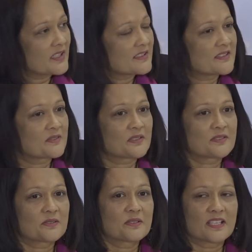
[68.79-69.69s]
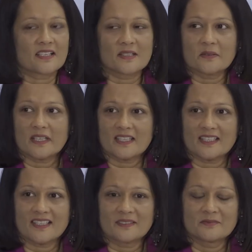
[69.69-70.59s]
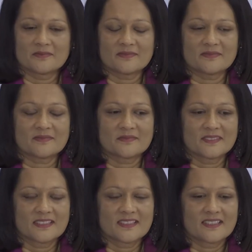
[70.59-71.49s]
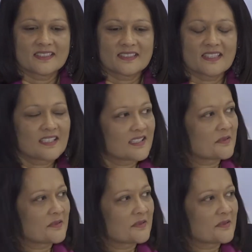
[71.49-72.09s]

I just got so carried away um, thinking